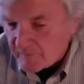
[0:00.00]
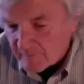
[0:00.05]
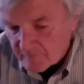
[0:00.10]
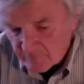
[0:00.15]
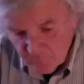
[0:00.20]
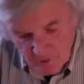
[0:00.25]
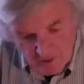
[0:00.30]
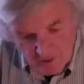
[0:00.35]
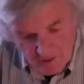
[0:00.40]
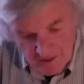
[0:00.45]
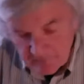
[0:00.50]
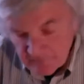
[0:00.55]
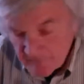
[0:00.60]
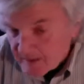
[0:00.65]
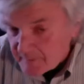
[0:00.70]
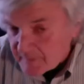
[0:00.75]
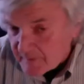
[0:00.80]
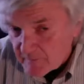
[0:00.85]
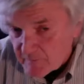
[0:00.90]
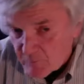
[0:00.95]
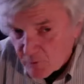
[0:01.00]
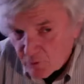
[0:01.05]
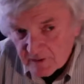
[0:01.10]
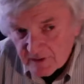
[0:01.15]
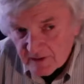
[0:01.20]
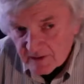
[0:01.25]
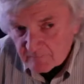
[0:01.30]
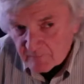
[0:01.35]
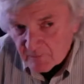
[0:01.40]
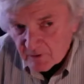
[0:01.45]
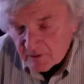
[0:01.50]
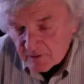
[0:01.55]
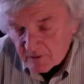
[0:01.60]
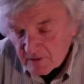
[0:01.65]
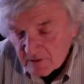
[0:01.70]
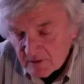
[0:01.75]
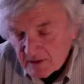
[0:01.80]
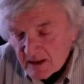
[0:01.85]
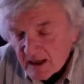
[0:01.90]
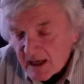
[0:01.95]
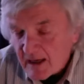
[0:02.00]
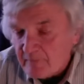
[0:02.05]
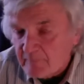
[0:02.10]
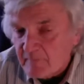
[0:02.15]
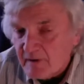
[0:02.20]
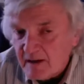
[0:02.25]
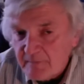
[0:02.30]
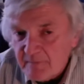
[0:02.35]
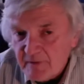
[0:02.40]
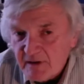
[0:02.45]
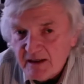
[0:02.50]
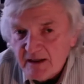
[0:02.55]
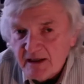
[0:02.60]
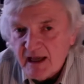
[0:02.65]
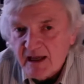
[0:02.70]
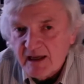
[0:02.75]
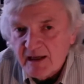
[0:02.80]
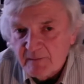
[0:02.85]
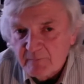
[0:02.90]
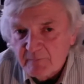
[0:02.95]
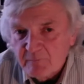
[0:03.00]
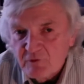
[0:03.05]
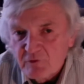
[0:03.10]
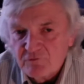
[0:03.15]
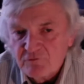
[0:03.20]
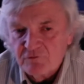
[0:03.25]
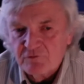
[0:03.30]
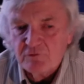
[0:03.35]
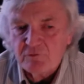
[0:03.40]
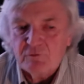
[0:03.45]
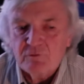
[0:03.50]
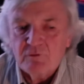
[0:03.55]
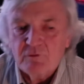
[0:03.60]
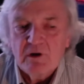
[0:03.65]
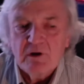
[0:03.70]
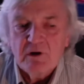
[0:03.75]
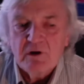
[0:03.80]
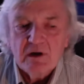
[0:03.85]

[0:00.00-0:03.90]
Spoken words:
well, may be more nimble and may be able to